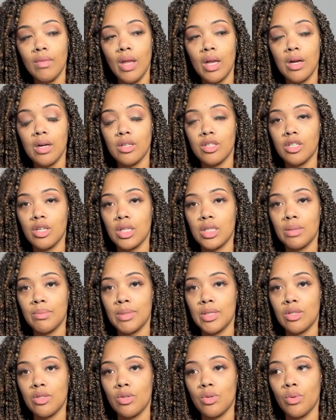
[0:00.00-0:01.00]

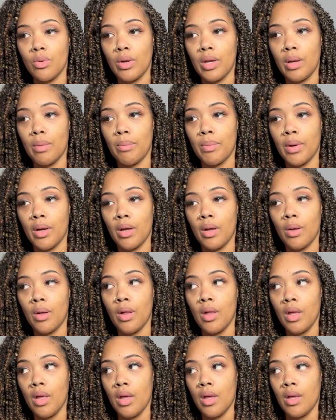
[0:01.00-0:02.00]
adjustments to it, but
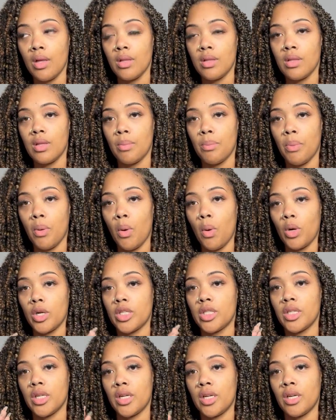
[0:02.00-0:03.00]
the
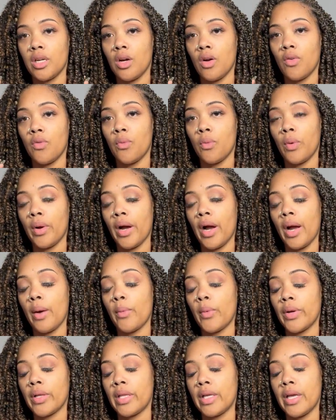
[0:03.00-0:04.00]
portion of where I
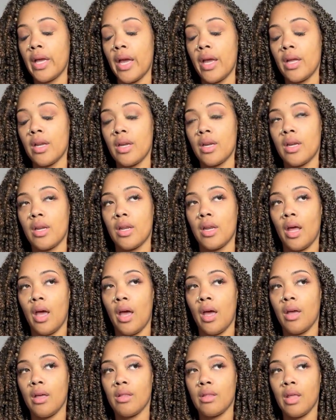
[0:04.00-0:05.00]
really hated it
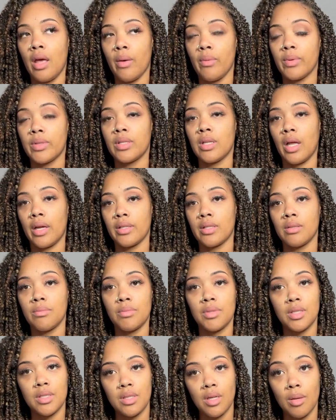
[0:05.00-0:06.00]
at, that was like some
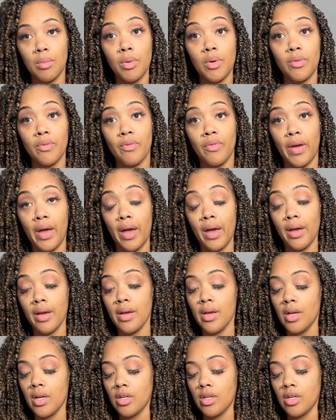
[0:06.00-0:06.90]
stubborn fat.